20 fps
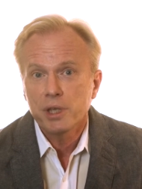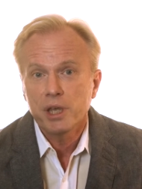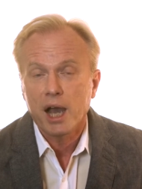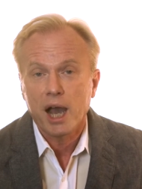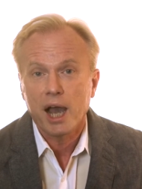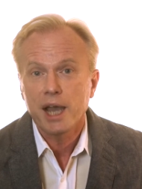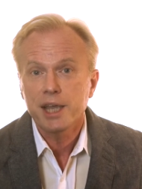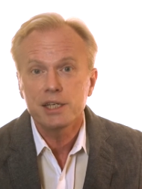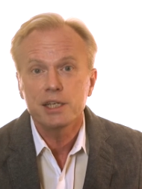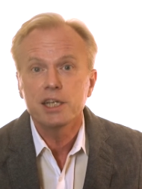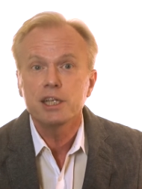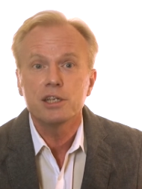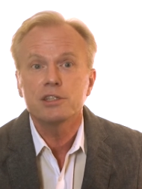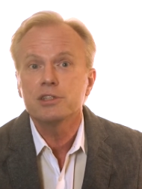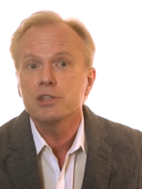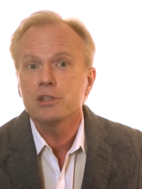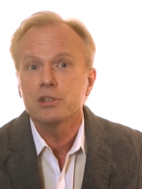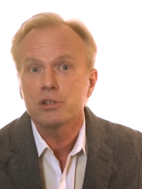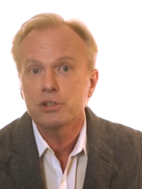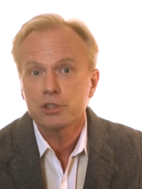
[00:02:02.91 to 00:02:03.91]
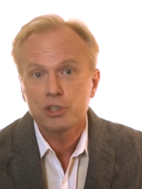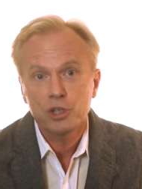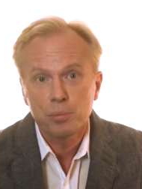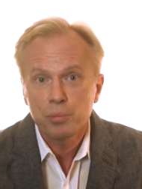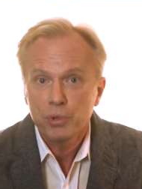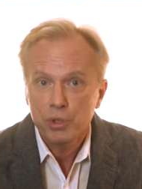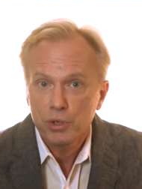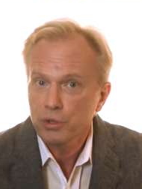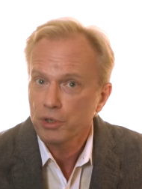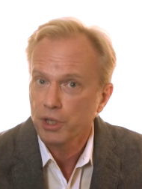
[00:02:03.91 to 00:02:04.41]
me I needed to learn
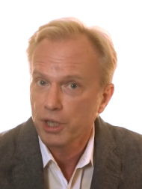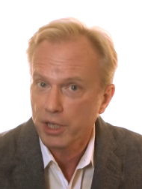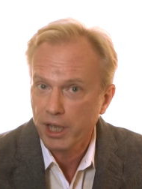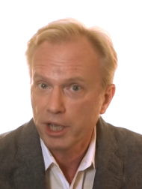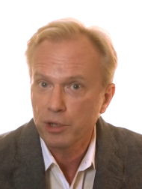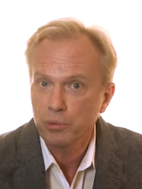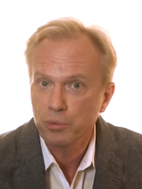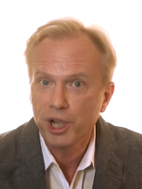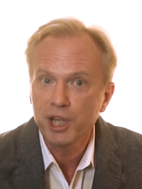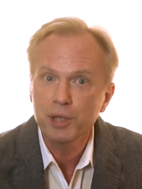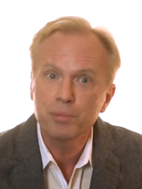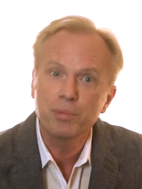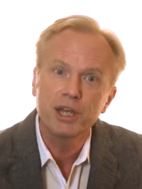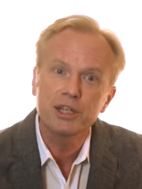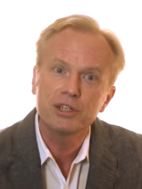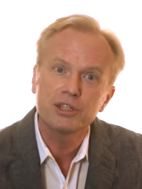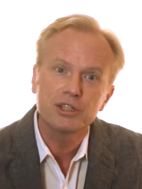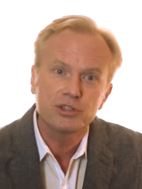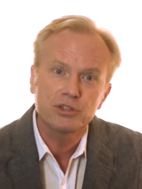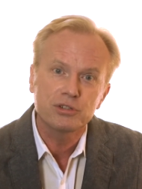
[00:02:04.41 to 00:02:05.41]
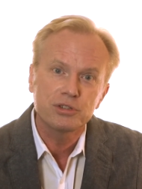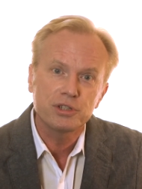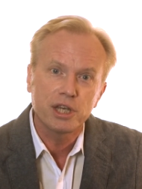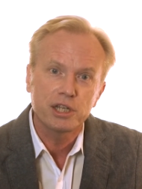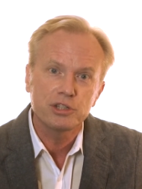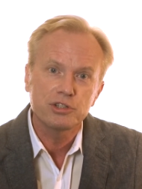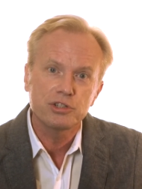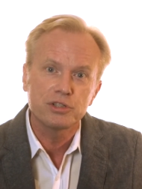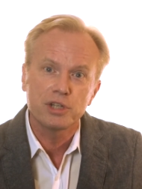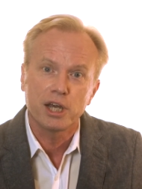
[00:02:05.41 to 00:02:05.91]
computing and write my
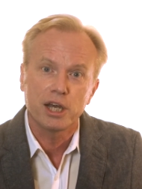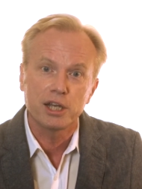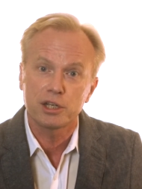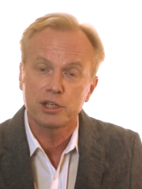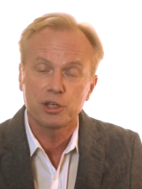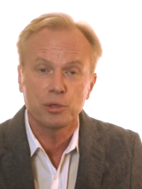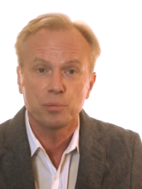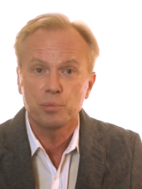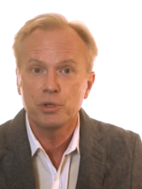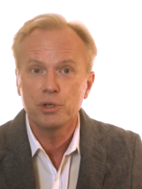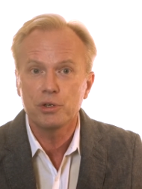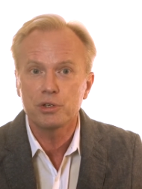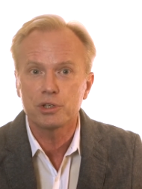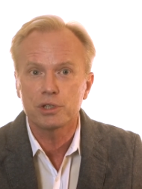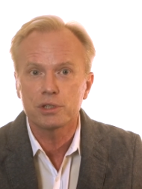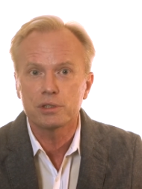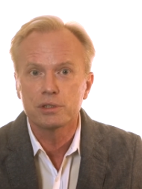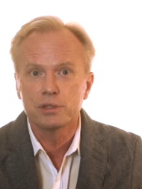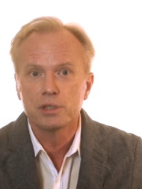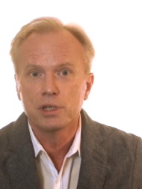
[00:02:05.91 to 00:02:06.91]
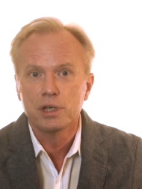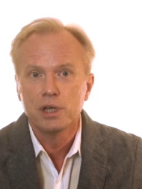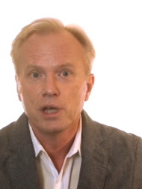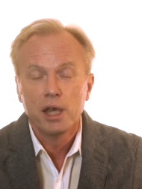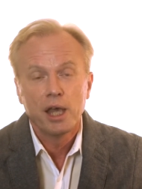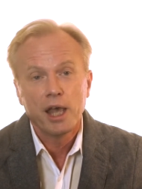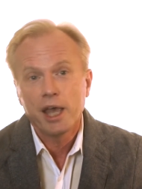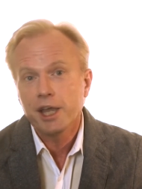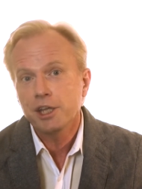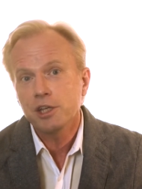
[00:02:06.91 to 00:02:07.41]
dissertation on a computer.
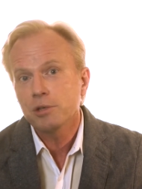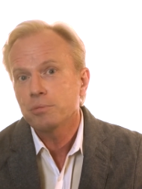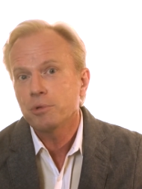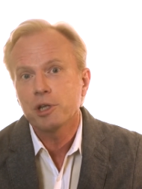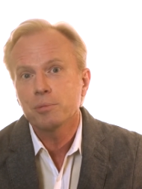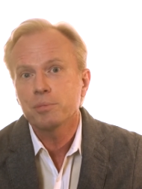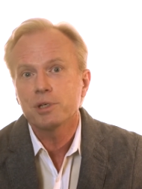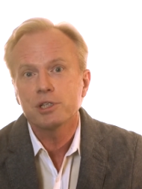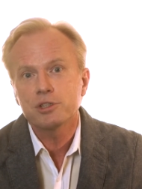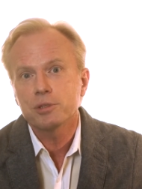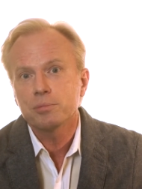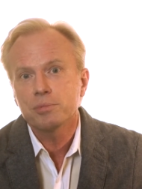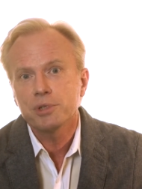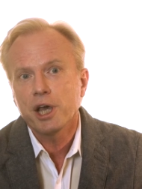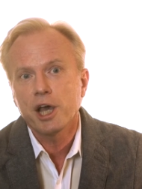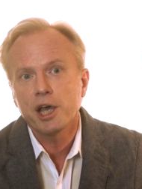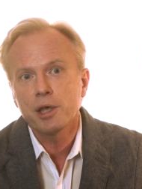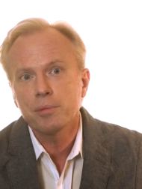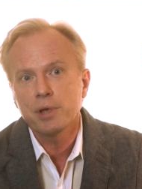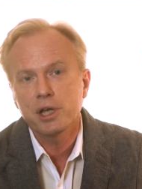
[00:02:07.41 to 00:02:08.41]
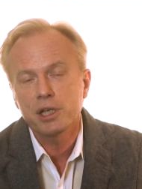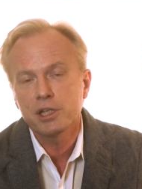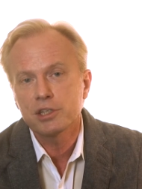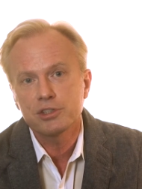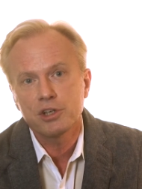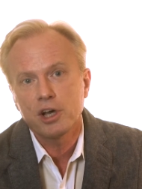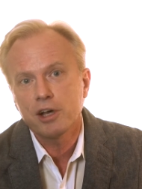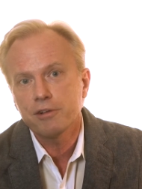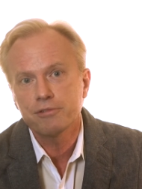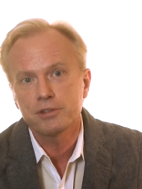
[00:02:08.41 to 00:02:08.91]
And he'd rent me some time on
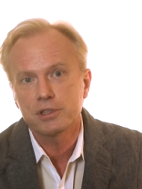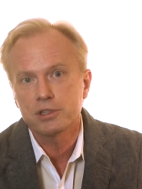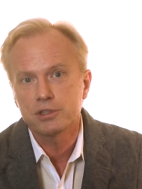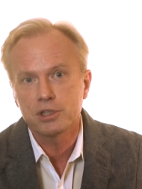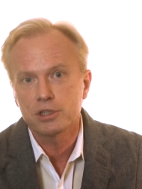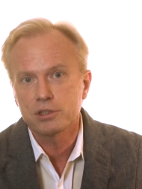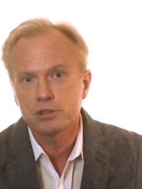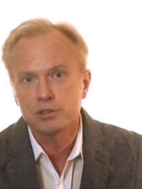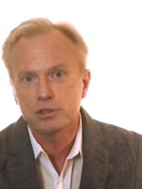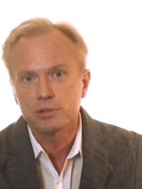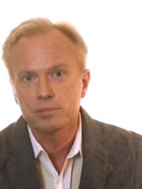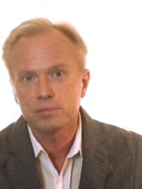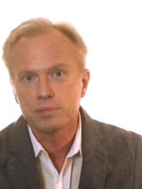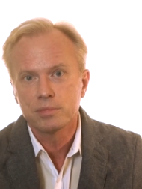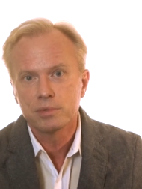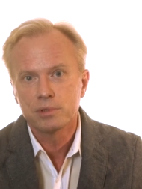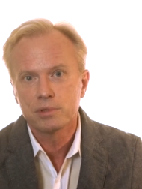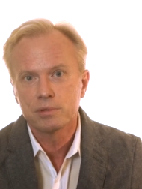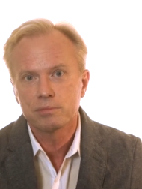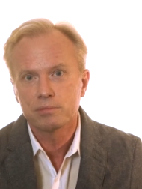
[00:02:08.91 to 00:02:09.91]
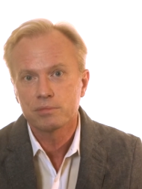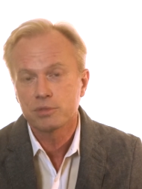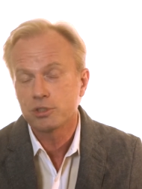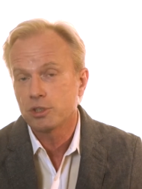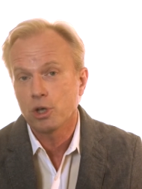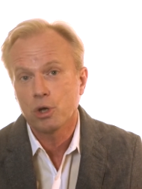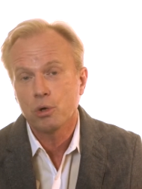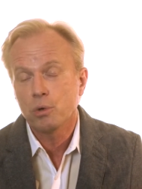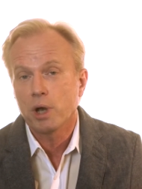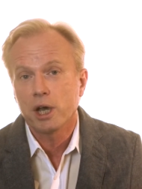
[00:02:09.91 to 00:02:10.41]
his office system.
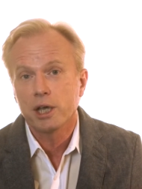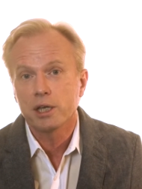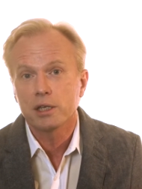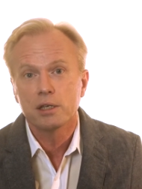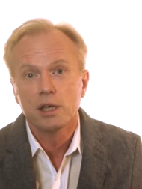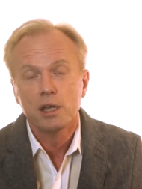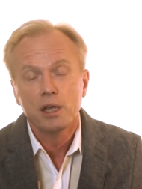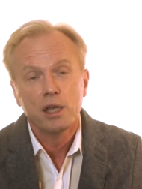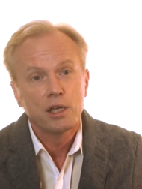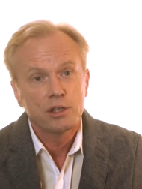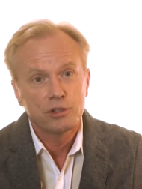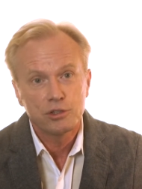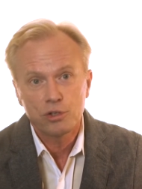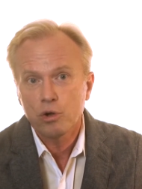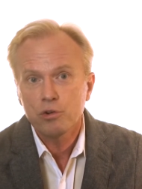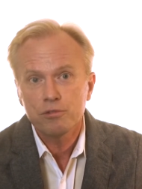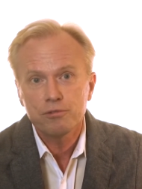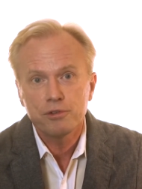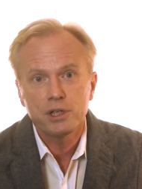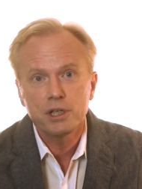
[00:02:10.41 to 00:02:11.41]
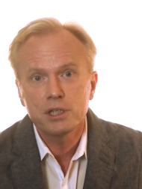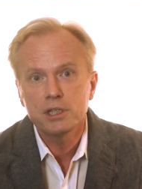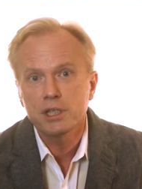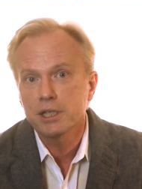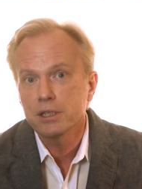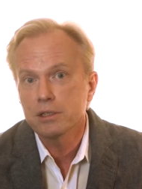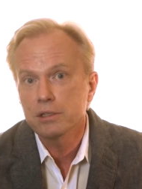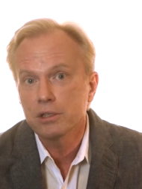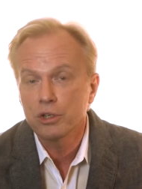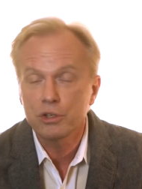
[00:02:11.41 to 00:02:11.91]
So I dove in
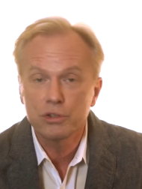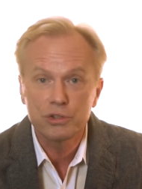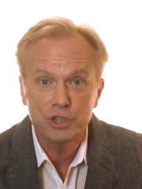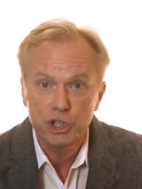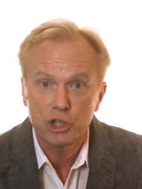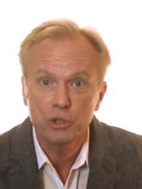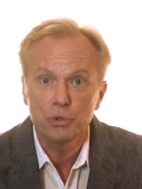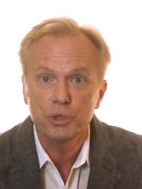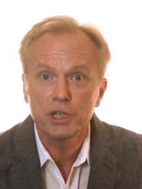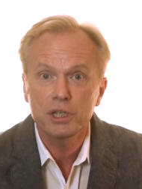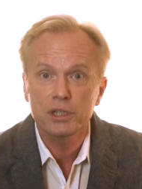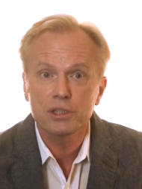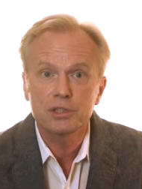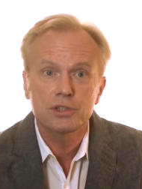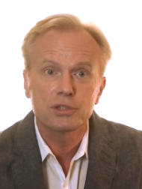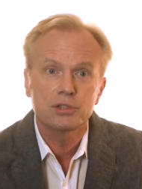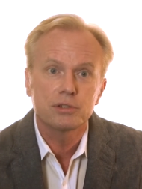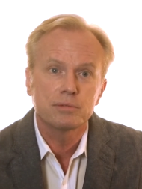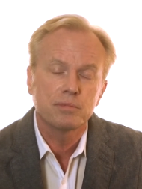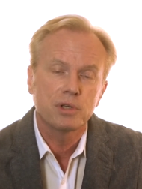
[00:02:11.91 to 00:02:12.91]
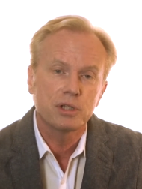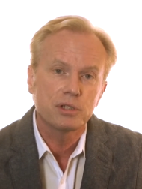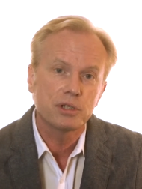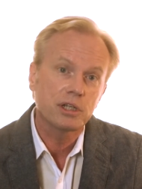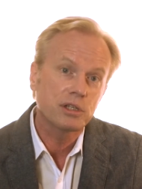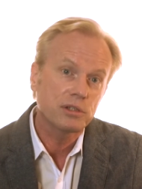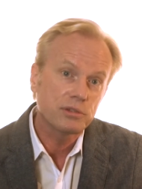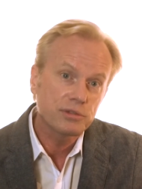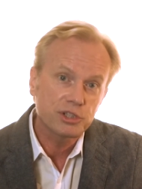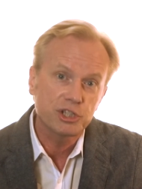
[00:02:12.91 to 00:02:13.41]
and learned Unix, a
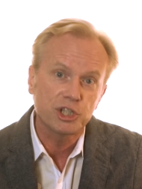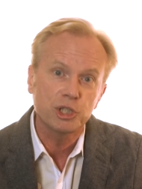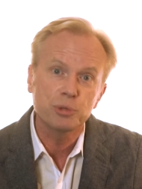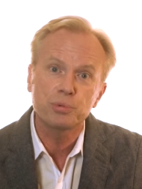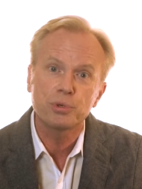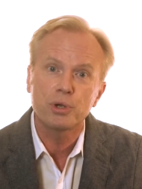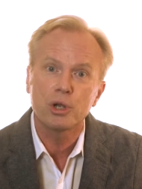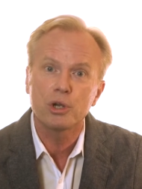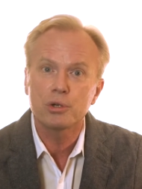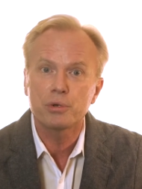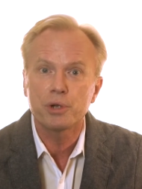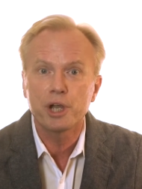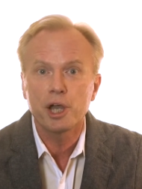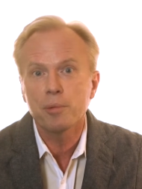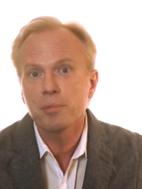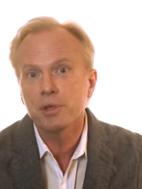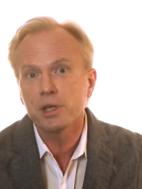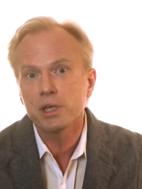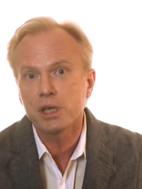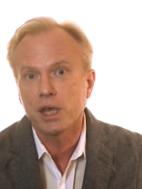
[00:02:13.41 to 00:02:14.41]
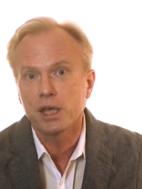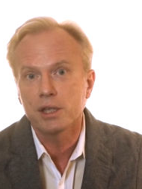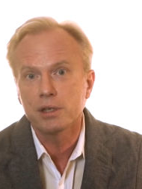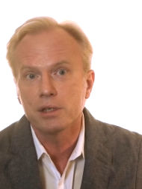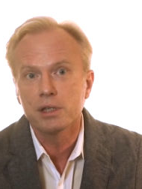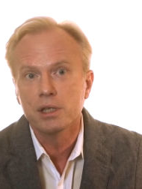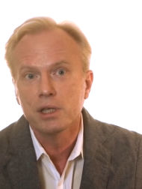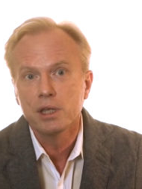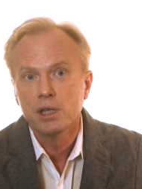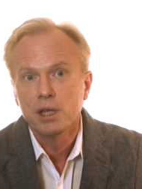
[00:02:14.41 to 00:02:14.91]
little C programming, and